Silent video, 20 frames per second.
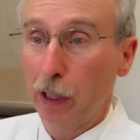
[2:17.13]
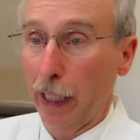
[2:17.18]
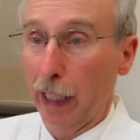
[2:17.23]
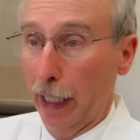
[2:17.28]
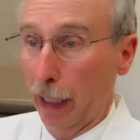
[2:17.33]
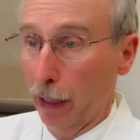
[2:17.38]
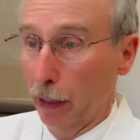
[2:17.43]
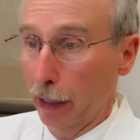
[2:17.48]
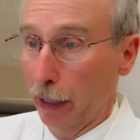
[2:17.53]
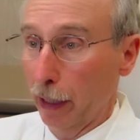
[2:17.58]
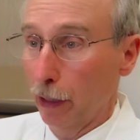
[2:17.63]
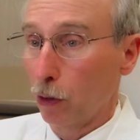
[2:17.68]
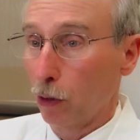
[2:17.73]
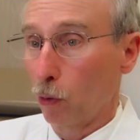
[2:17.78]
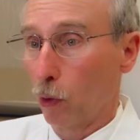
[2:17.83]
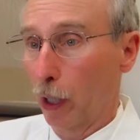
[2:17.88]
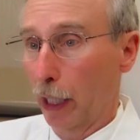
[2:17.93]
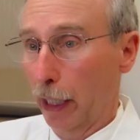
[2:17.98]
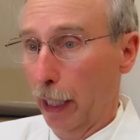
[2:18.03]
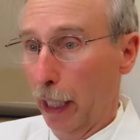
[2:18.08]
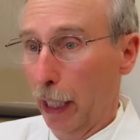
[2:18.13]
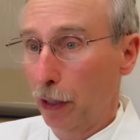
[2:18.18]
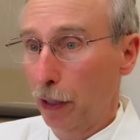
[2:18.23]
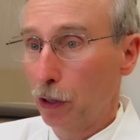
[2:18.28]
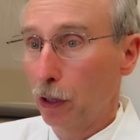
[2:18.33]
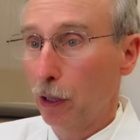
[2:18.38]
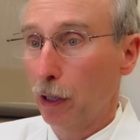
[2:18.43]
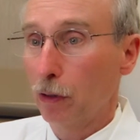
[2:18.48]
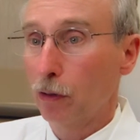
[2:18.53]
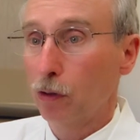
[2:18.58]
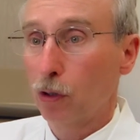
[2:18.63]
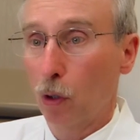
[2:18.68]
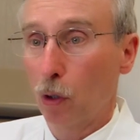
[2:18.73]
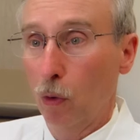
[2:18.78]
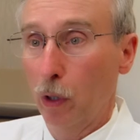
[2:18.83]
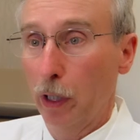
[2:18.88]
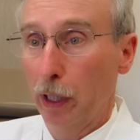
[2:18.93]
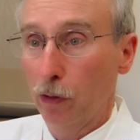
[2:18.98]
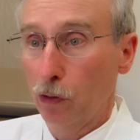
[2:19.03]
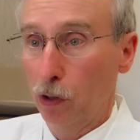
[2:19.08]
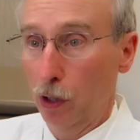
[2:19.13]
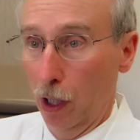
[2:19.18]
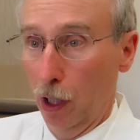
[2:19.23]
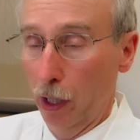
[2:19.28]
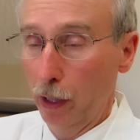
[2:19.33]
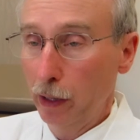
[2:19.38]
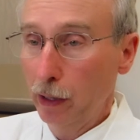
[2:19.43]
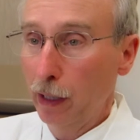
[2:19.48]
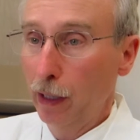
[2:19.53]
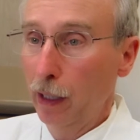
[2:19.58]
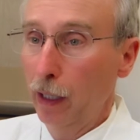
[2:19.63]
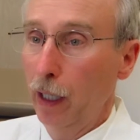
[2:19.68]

healing and the radiation and so on is done